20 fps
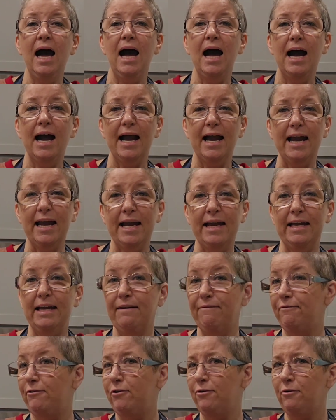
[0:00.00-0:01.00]

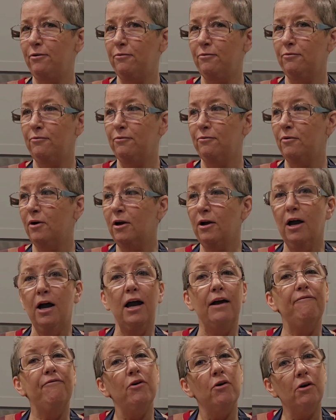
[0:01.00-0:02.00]
If you
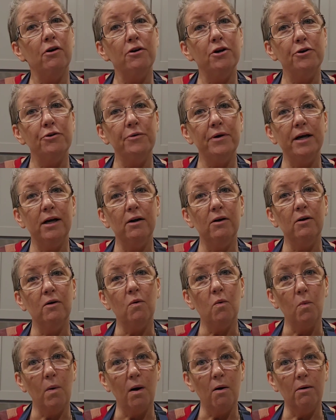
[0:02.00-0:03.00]
are new here,
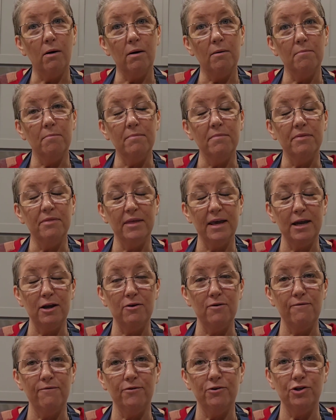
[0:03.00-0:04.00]
welcome. Thank
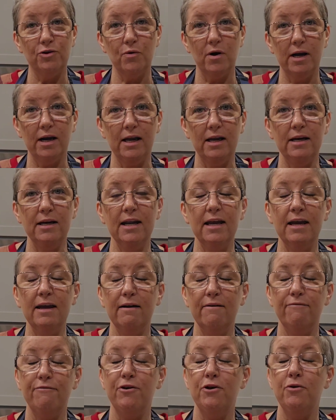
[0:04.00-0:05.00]
you for joining.
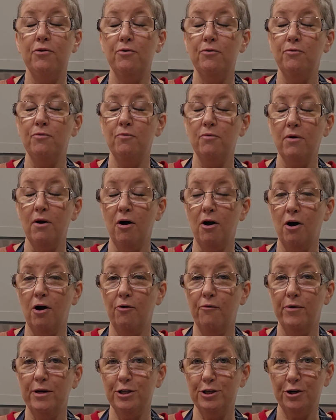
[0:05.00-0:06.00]
If you
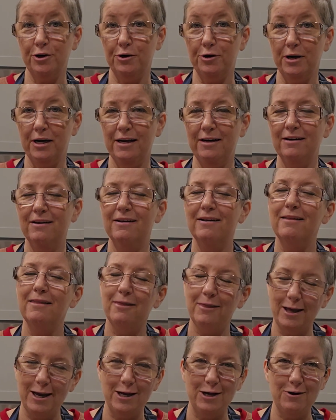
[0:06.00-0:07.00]
are returning,
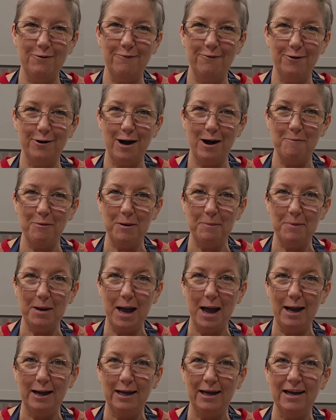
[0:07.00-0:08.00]
thank you for coming
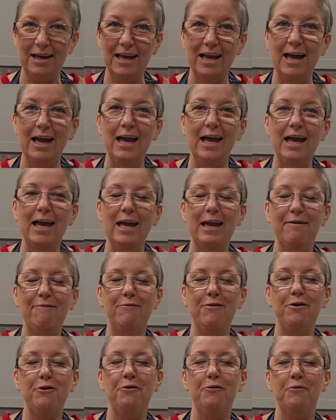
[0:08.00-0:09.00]
back.
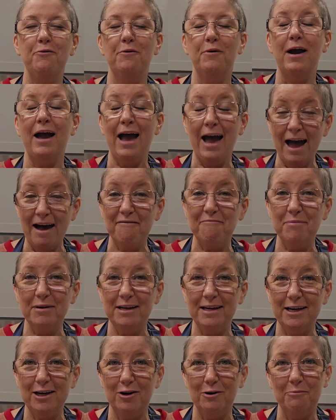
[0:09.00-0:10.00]
If you have
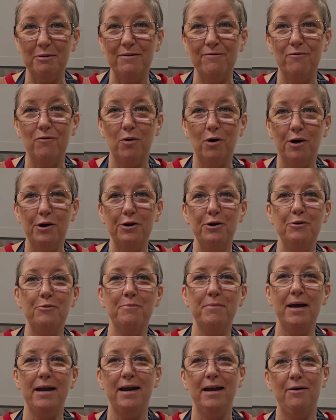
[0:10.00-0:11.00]
been here before, you
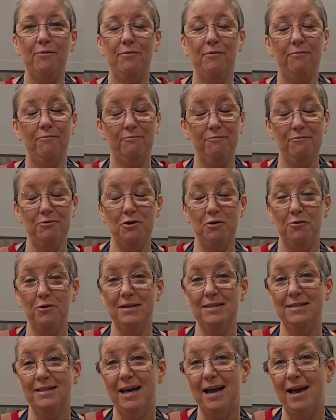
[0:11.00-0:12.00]
may
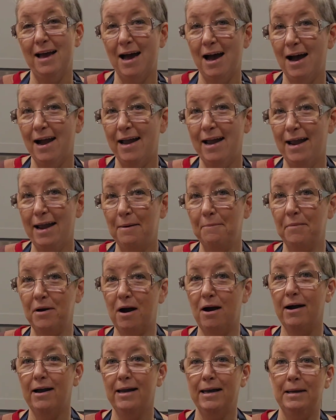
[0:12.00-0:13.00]
notice that I am
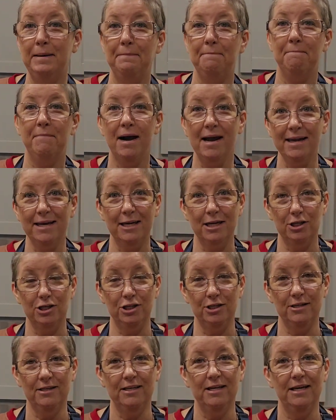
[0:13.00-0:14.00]
not in my
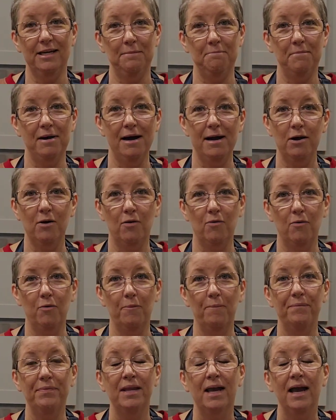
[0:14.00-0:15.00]
kitchen, in my
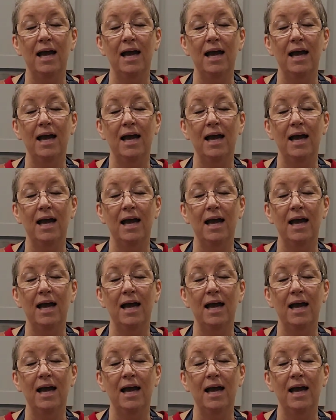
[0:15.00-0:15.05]
home.